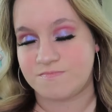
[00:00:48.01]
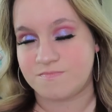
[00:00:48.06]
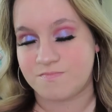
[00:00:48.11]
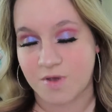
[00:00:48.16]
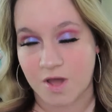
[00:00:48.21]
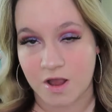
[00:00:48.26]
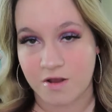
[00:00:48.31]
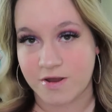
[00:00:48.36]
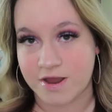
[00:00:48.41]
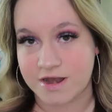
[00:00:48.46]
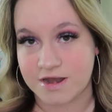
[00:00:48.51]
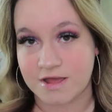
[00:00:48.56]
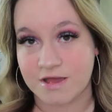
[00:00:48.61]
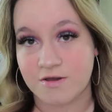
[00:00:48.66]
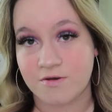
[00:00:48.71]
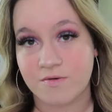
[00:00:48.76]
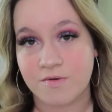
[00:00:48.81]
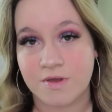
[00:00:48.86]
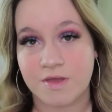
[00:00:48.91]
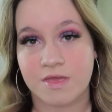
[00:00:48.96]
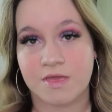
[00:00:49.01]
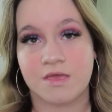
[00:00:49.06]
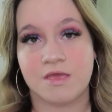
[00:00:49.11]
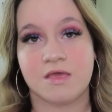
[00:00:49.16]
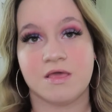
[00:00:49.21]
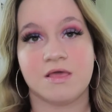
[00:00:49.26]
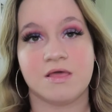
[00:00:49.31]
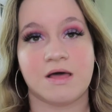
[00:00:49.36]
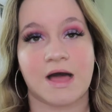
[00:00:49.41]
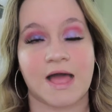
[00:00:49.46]
spot right now,
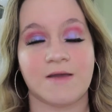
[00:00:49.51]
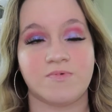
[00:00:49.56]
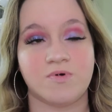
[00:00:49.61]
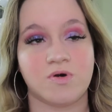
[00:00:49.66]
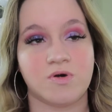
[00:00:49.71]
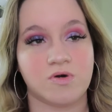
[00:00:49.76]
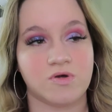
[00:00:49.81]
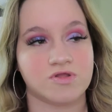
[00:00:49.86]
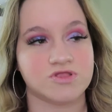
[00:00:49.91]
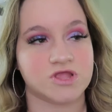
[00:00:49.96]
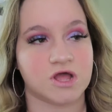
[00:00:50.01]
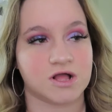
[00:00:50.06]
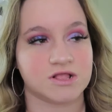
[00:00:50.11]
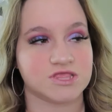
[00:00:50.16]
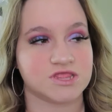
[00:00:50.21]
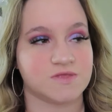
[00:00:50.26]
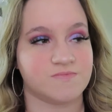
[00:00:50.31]
I will hold on to